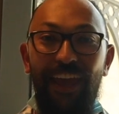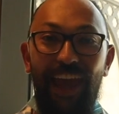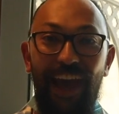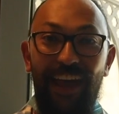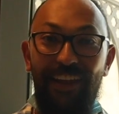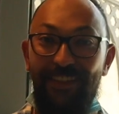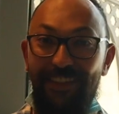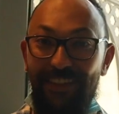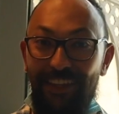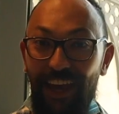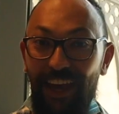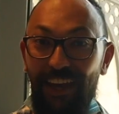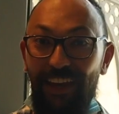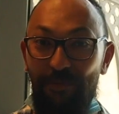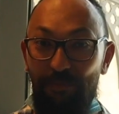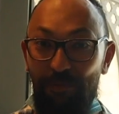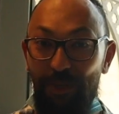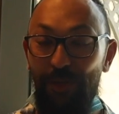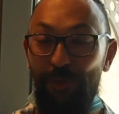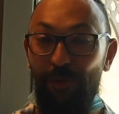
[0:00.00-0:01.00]

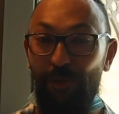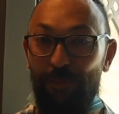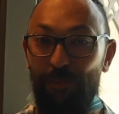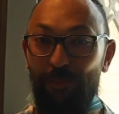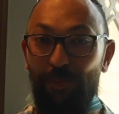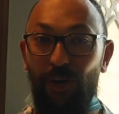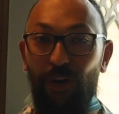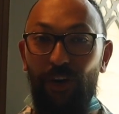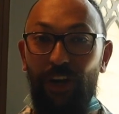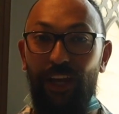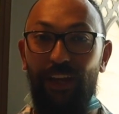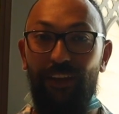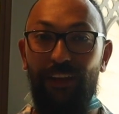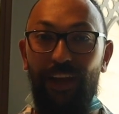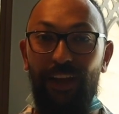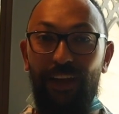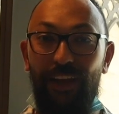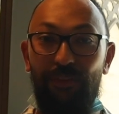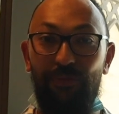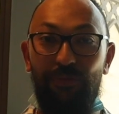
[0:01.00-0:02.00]
And people bought it,
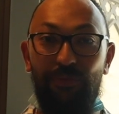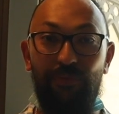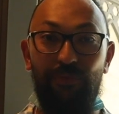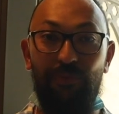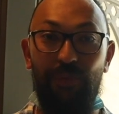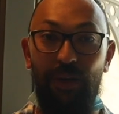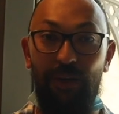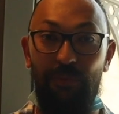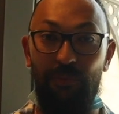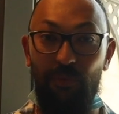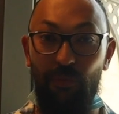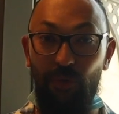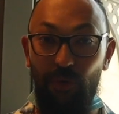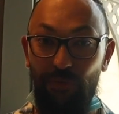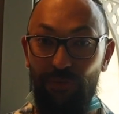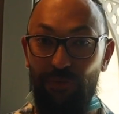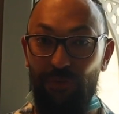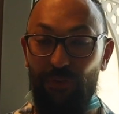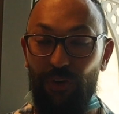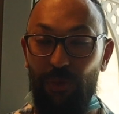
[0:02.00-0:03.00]
and I've
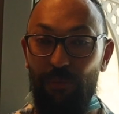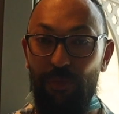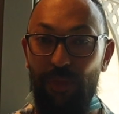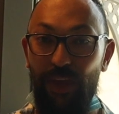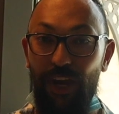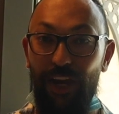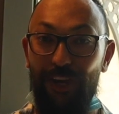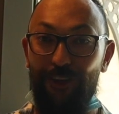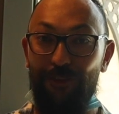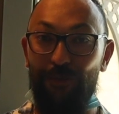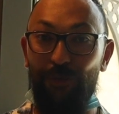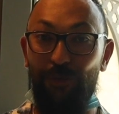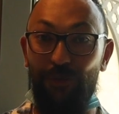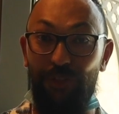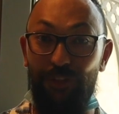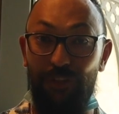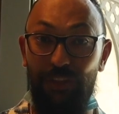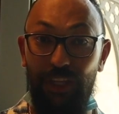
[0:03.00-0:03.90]
moved from there to